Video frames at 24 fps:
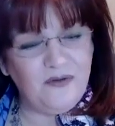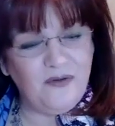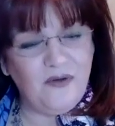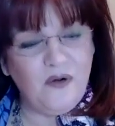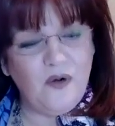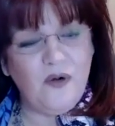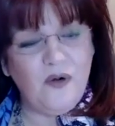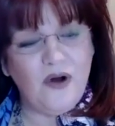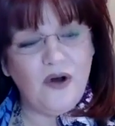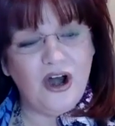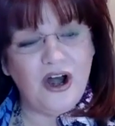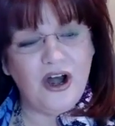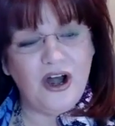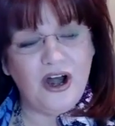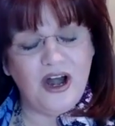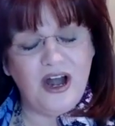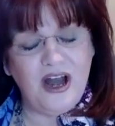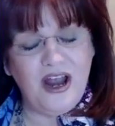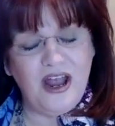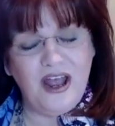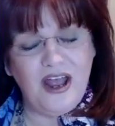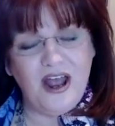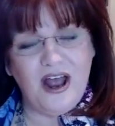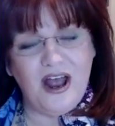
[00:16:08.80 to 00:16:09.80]

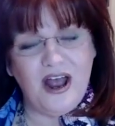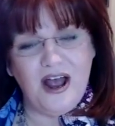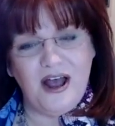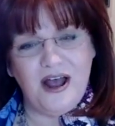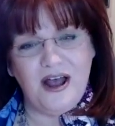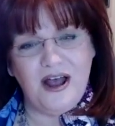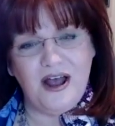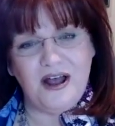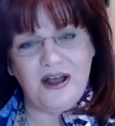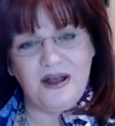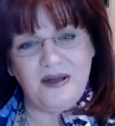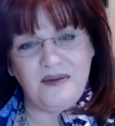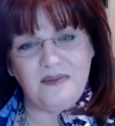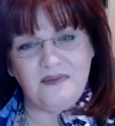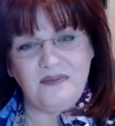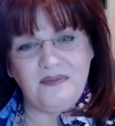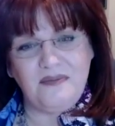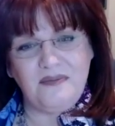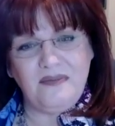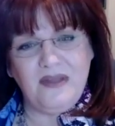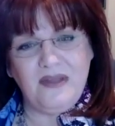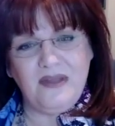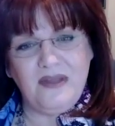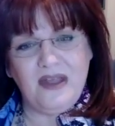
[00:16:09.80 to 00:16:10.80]
for an
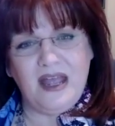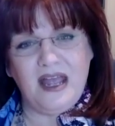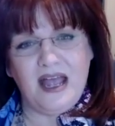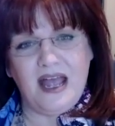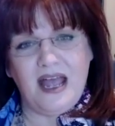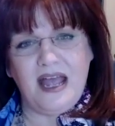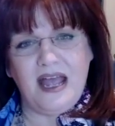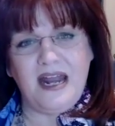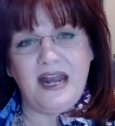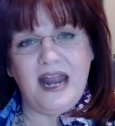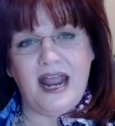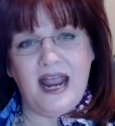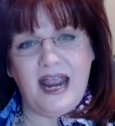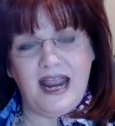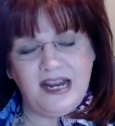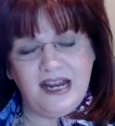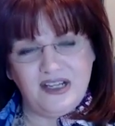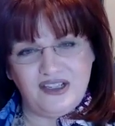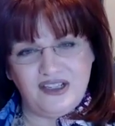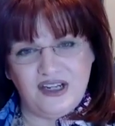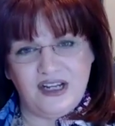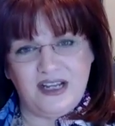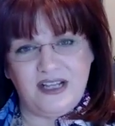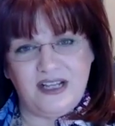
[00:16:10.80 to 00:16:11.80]

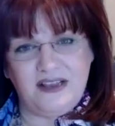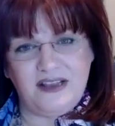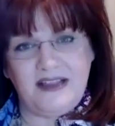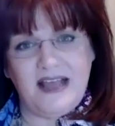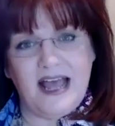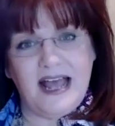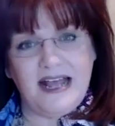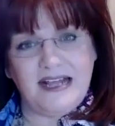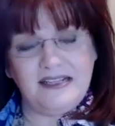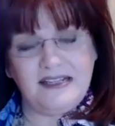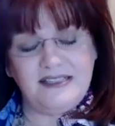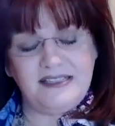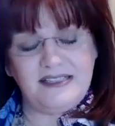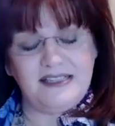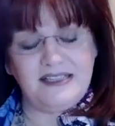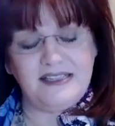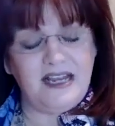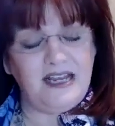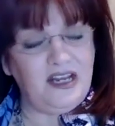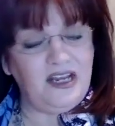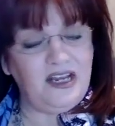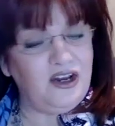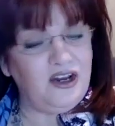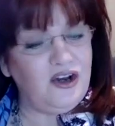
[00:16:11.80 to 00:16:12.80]
agent that's,
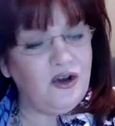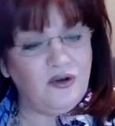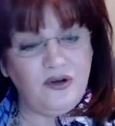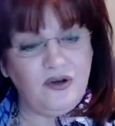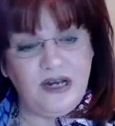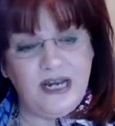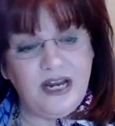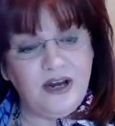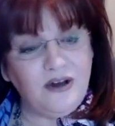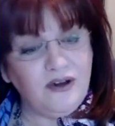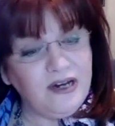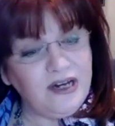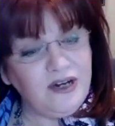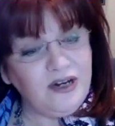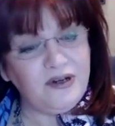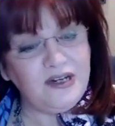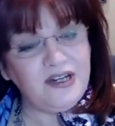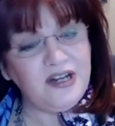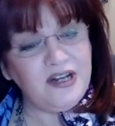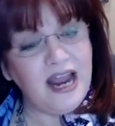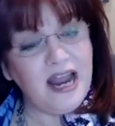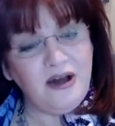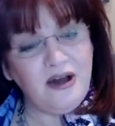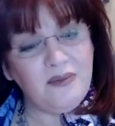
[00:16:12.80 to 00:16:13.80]
nearing
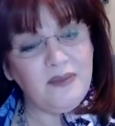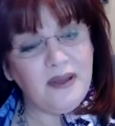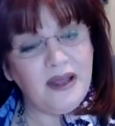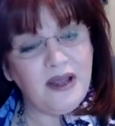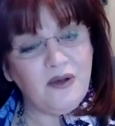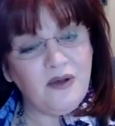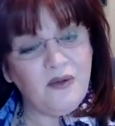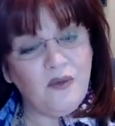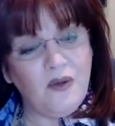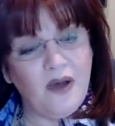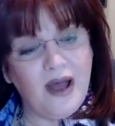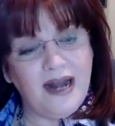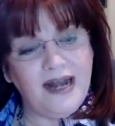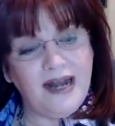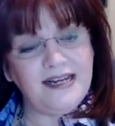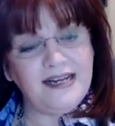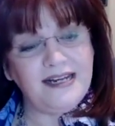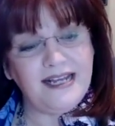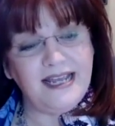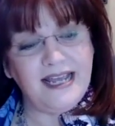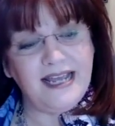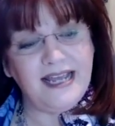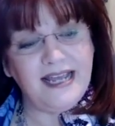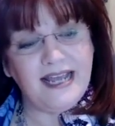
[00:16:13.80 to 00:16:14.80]
retirement, wanting to
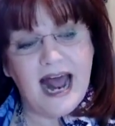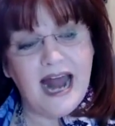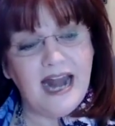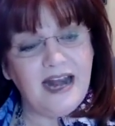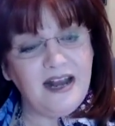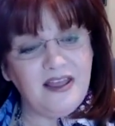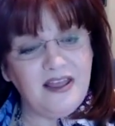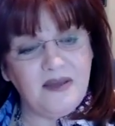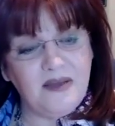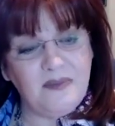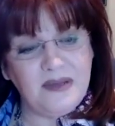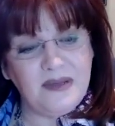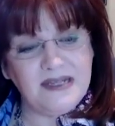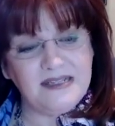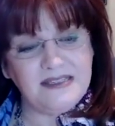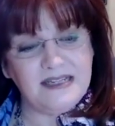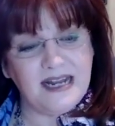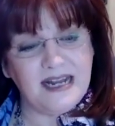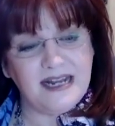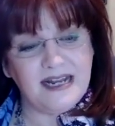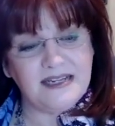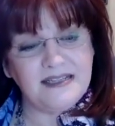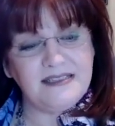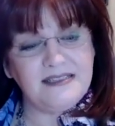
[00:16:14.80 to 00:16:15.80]
get out of the
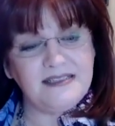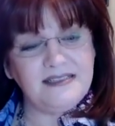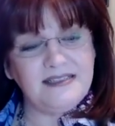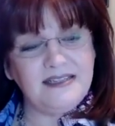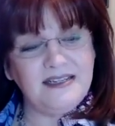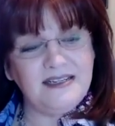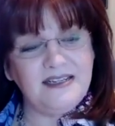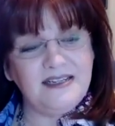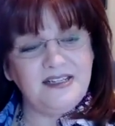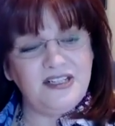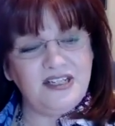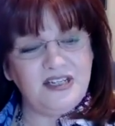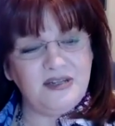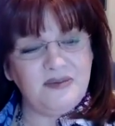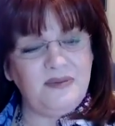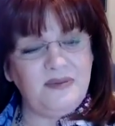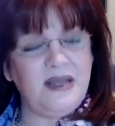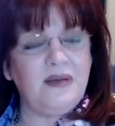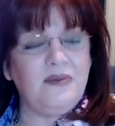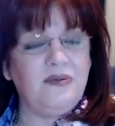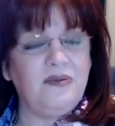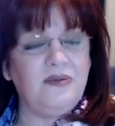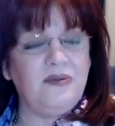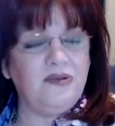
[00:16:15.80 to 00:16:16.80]
business, to be
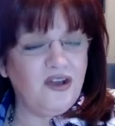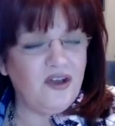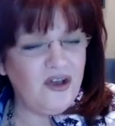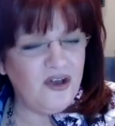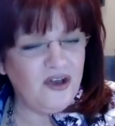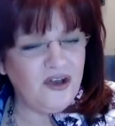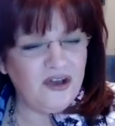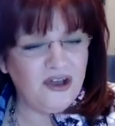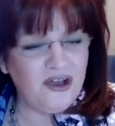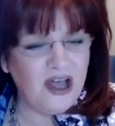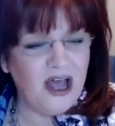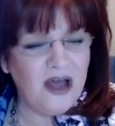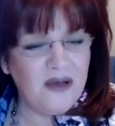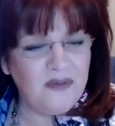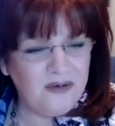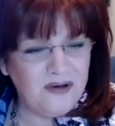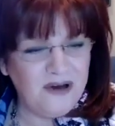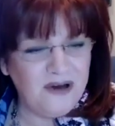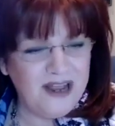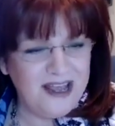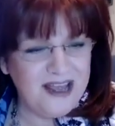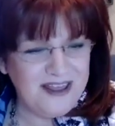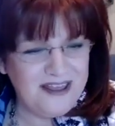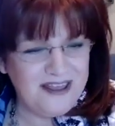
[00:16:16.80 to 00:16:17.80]
able to hook
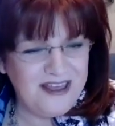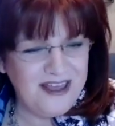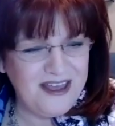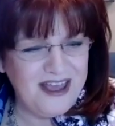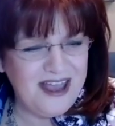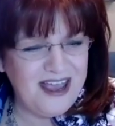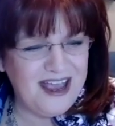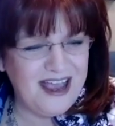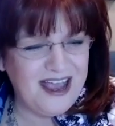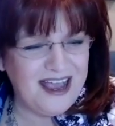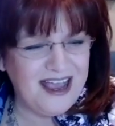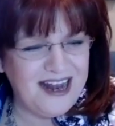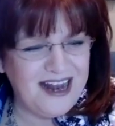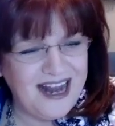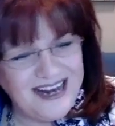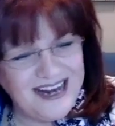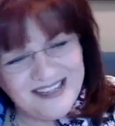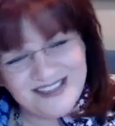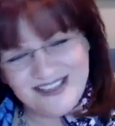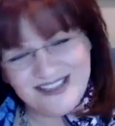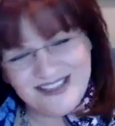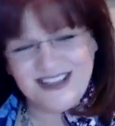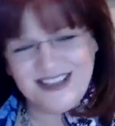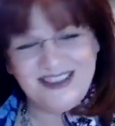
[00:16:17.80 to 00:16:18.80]
up with an
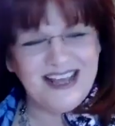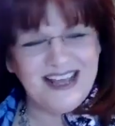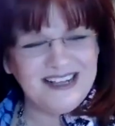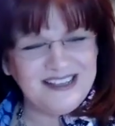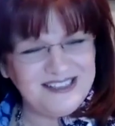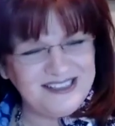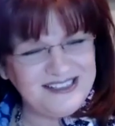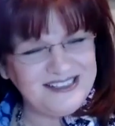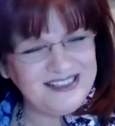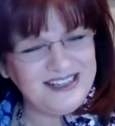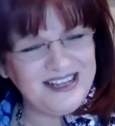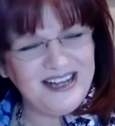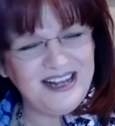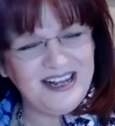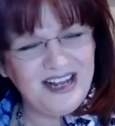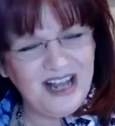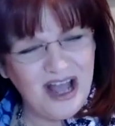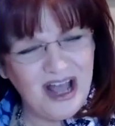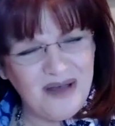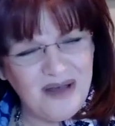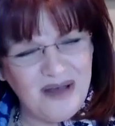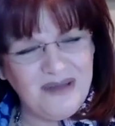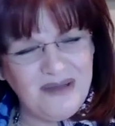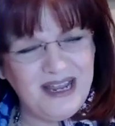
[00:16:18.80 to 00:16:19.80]
agent that's
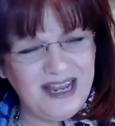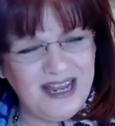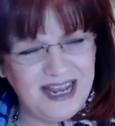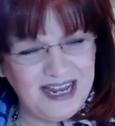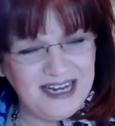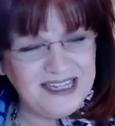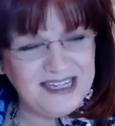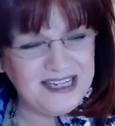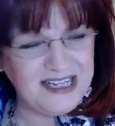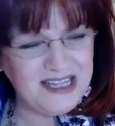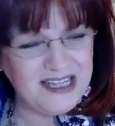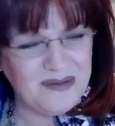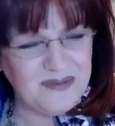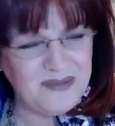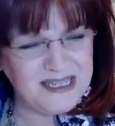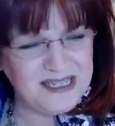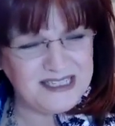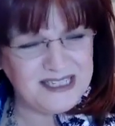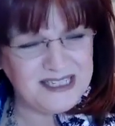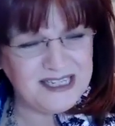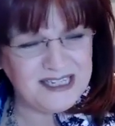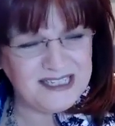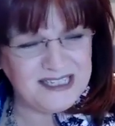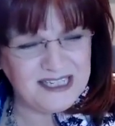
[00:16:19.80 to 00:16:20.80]
coming into the
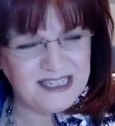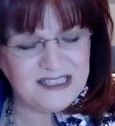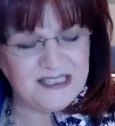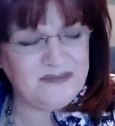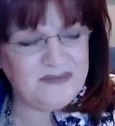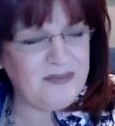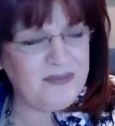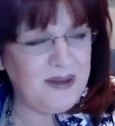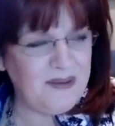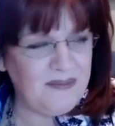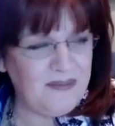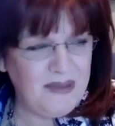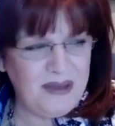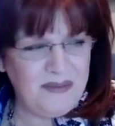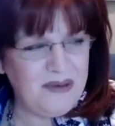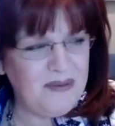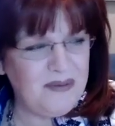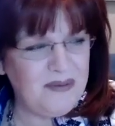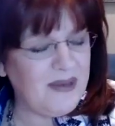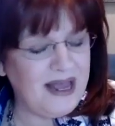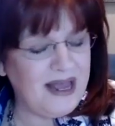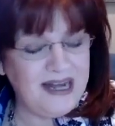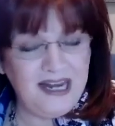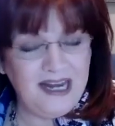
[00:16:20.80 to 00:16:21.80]
business that's maybe
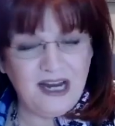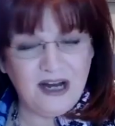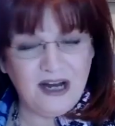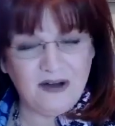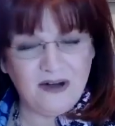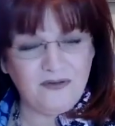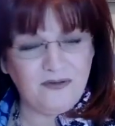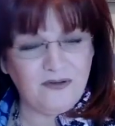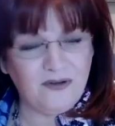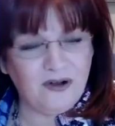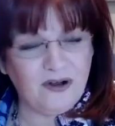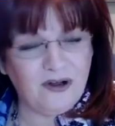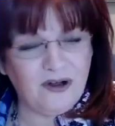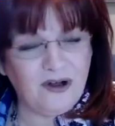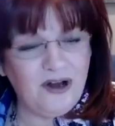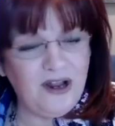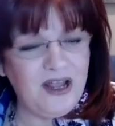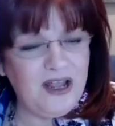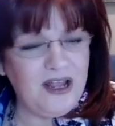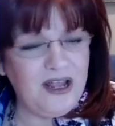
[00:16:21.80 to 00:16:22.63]
been here for